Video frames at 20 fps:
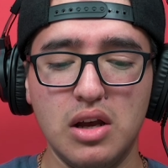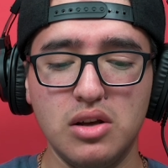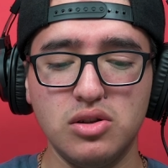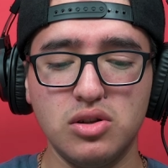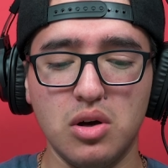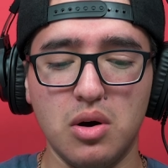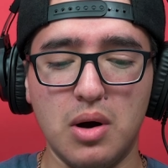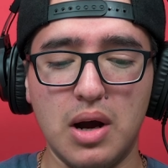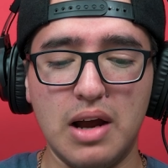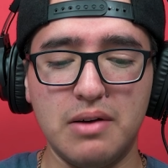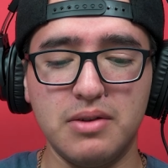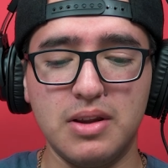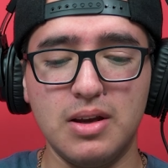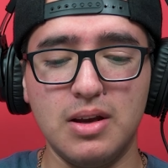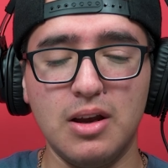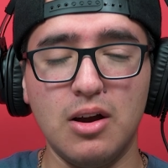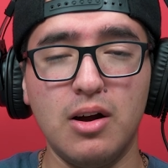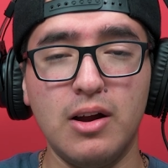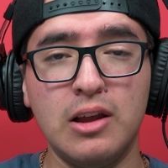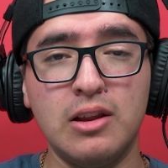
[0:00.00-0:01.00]
So I have
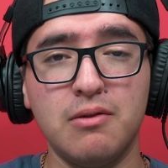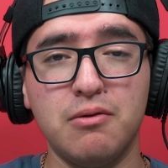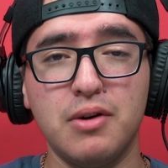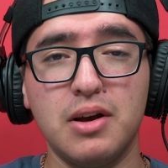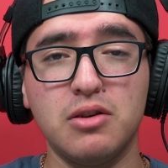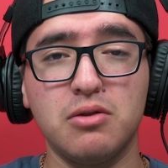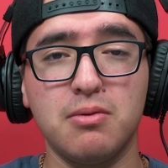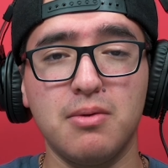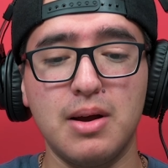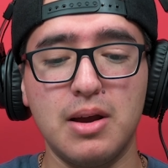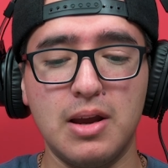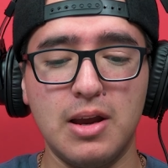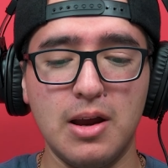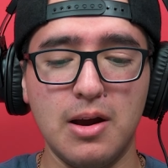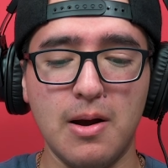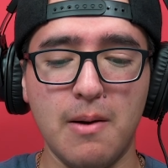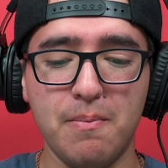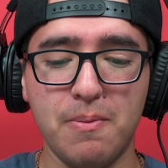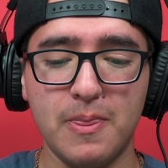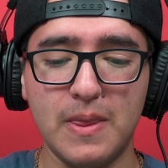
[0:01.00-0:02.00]
the interface right
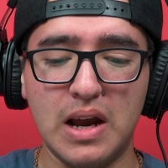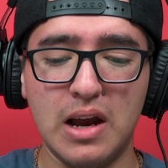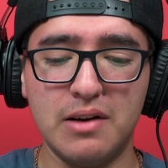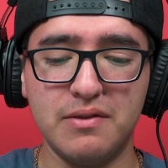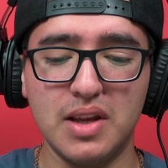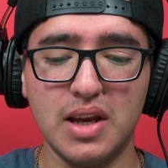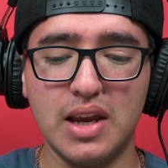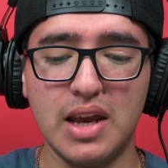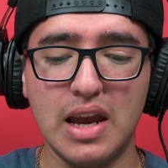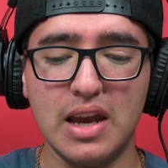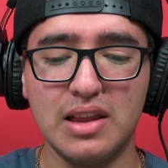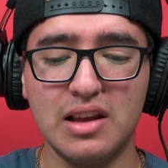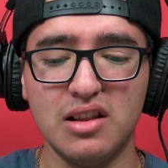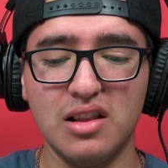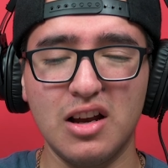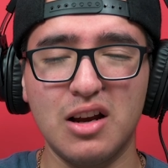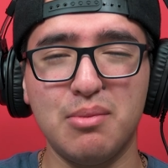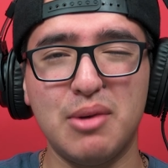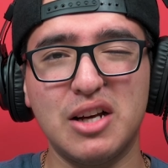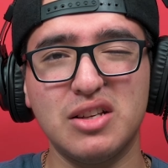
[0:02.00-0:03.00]
here. I have the gain at
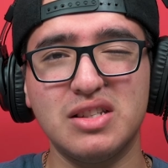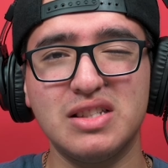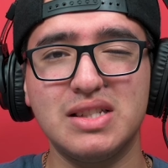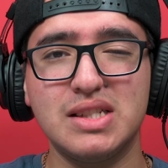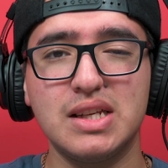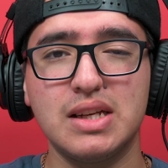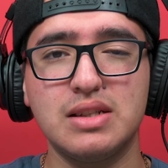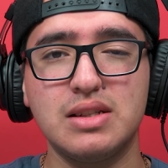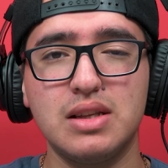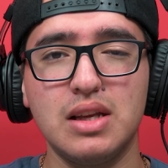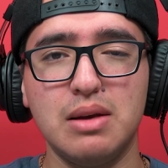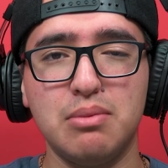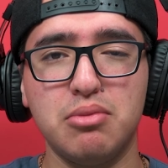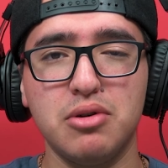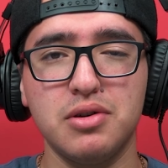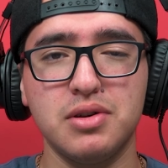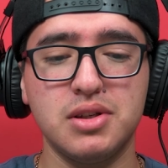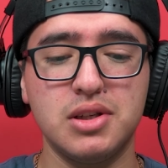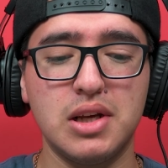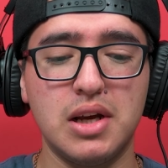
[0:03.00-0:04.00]
like about
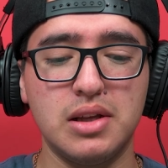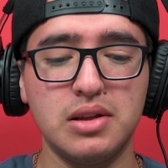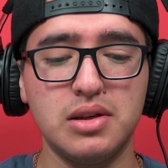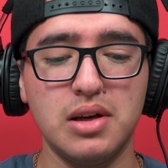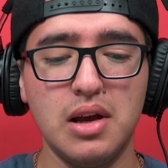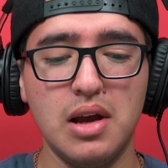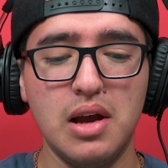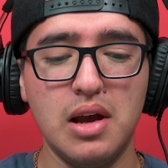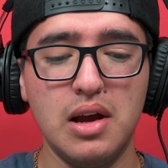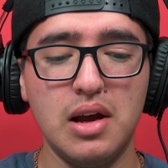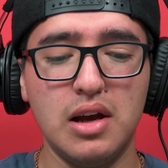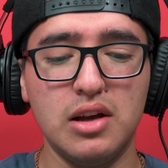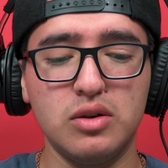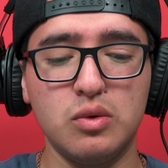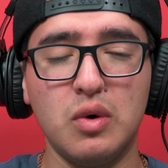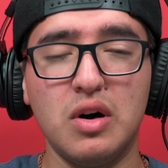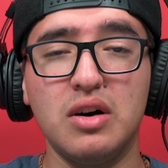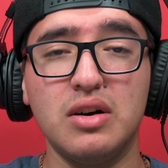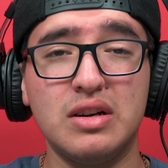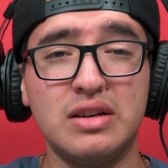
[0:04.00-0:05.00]
60%, as
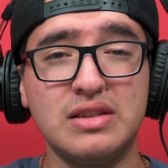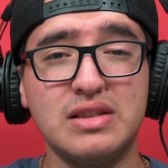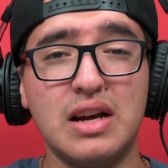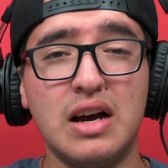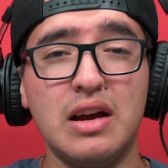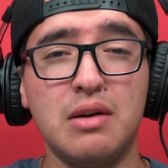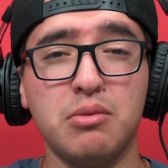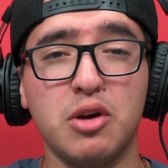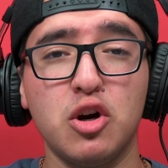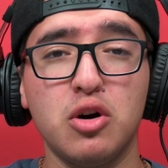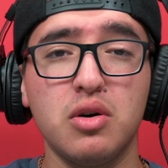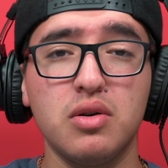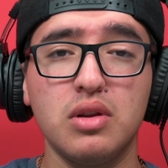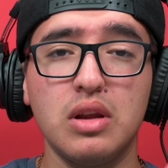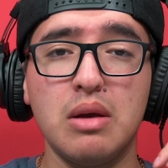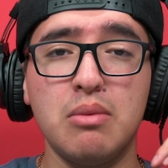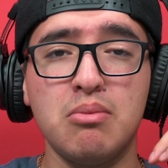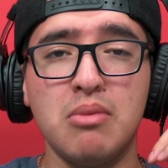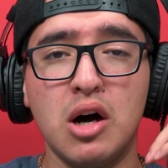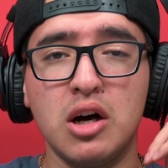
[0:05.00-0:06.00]
well as I'm
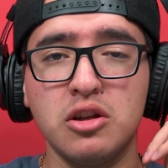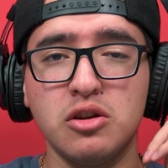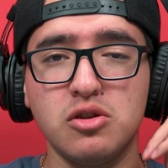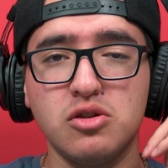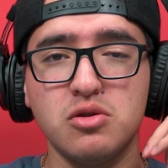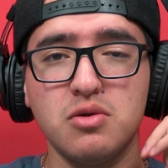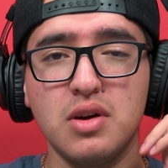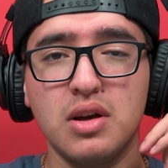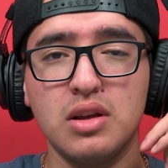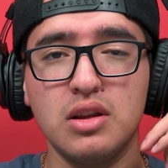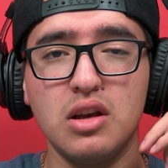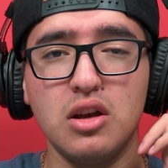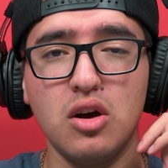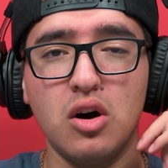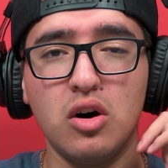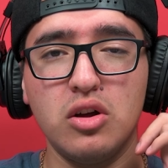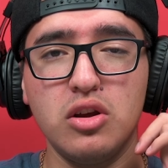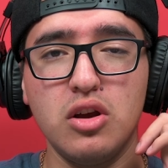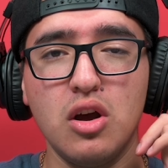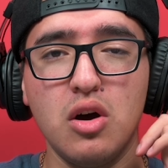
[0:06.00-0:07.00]
currently monitoring the
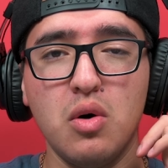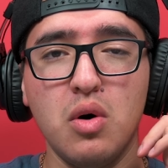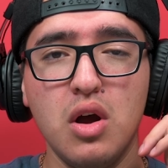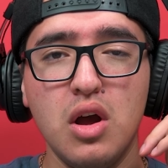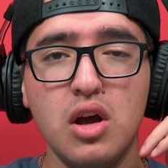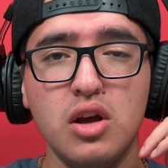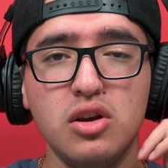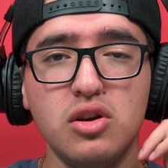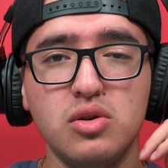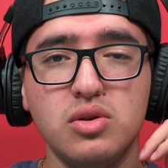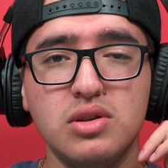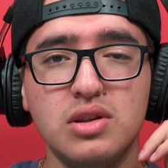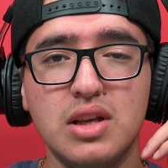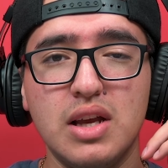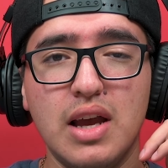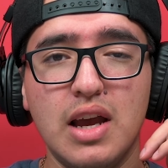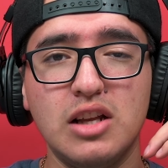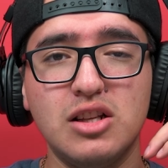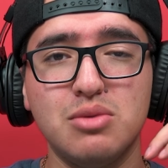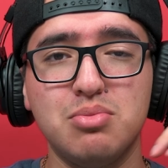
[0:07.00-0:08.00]
audio using
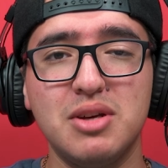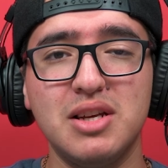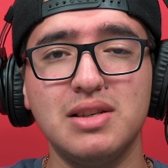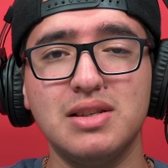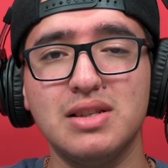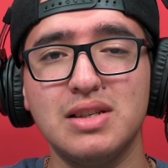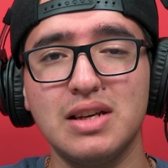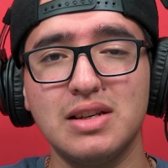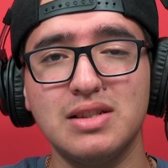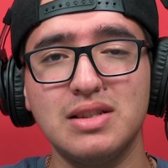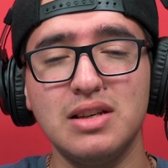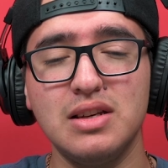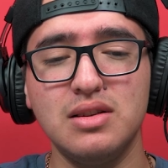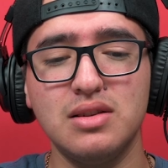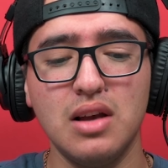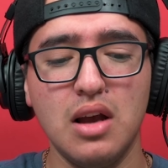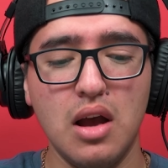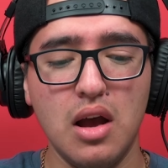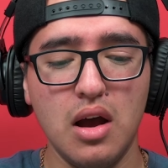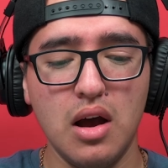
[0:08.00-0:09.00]
the HP60s,
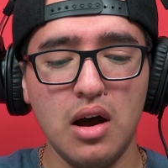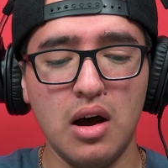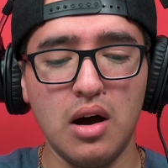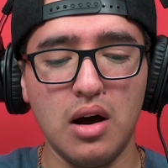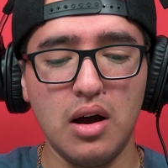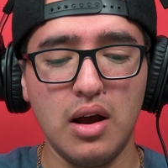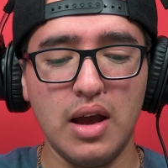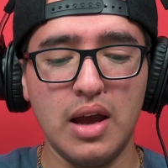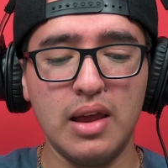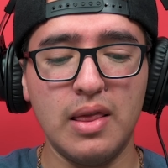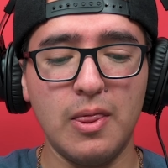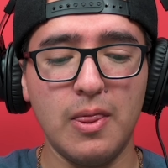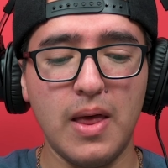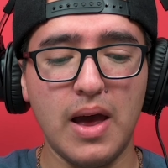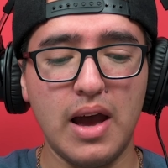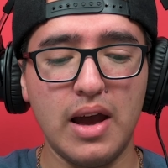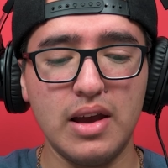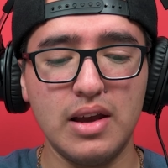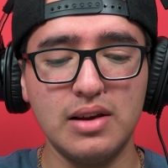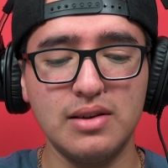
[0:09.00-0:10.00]
and
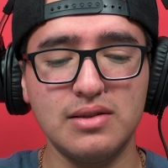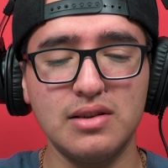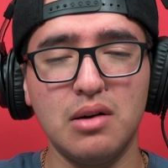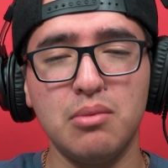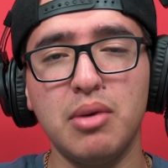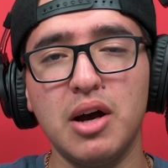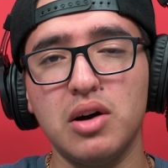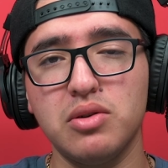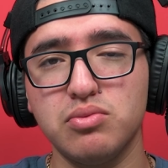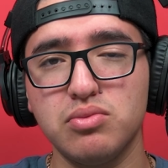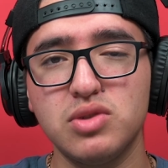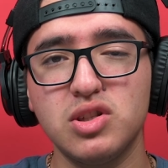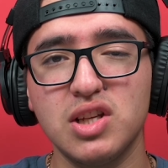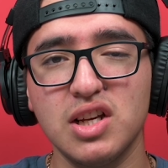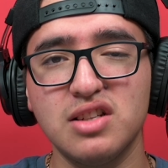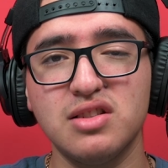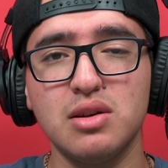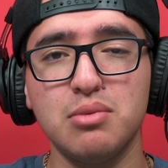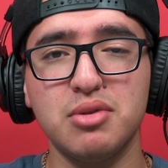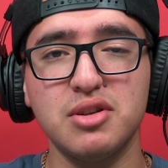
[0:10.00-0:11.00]
that is about
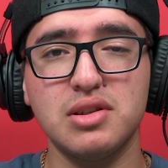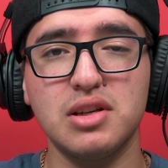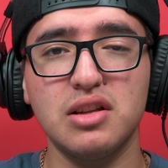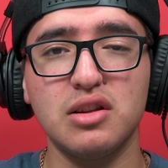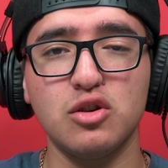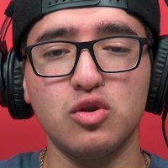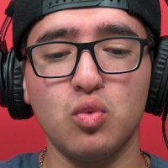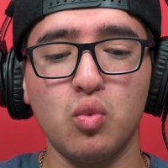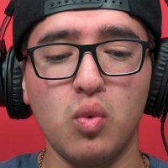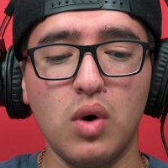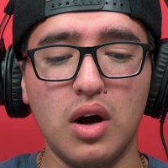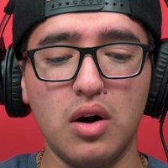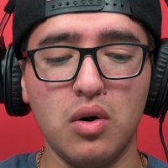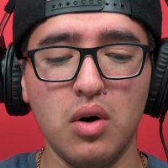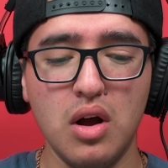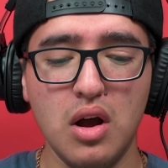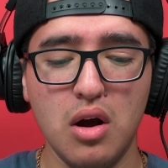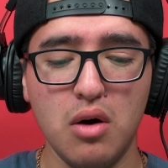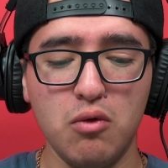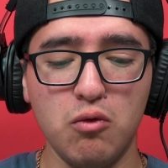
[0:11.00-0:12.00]
60% as well,
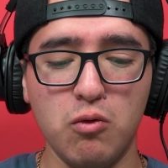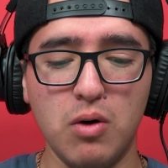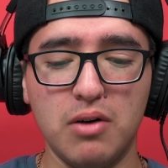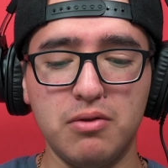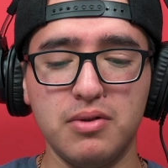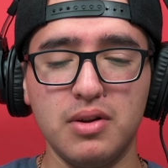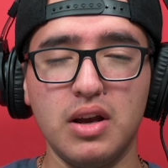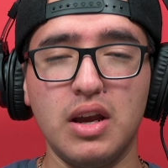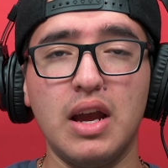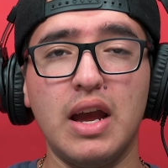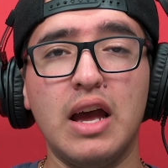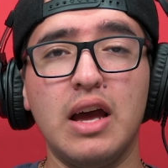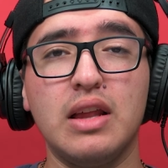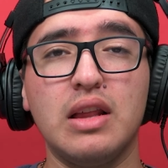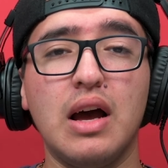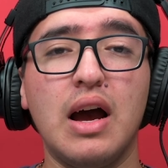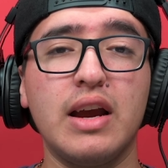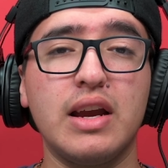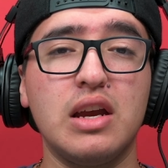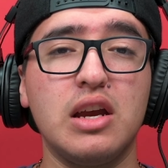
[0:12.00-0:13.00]
roughly,
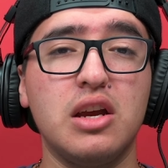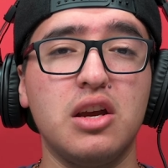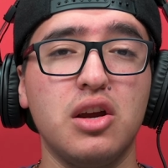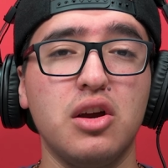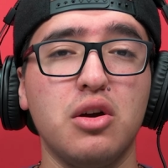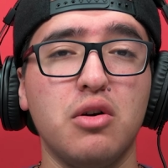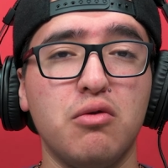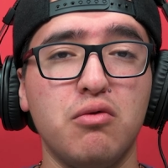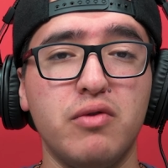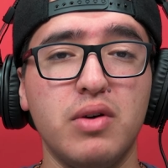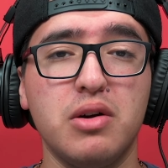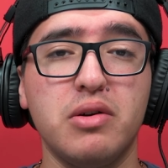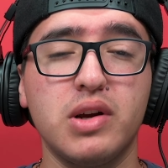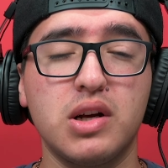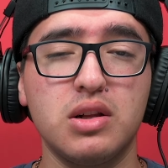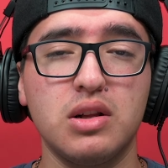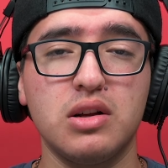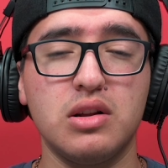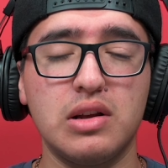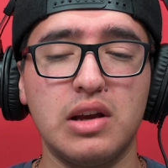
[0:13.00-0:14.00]
and I can hear very
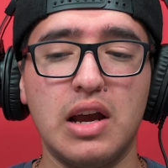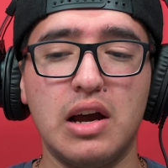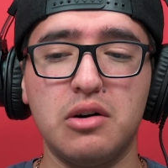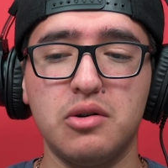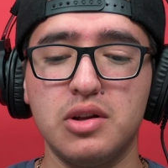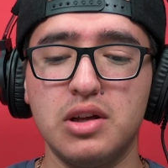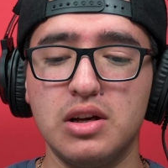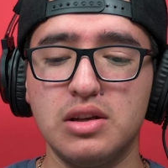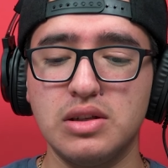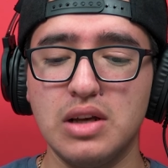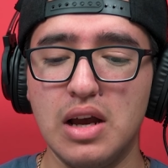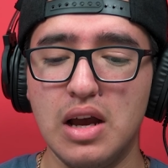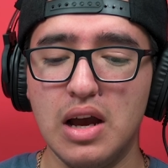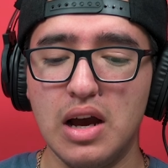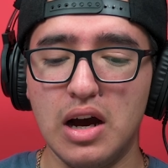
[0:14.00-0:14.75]
clearly how it is.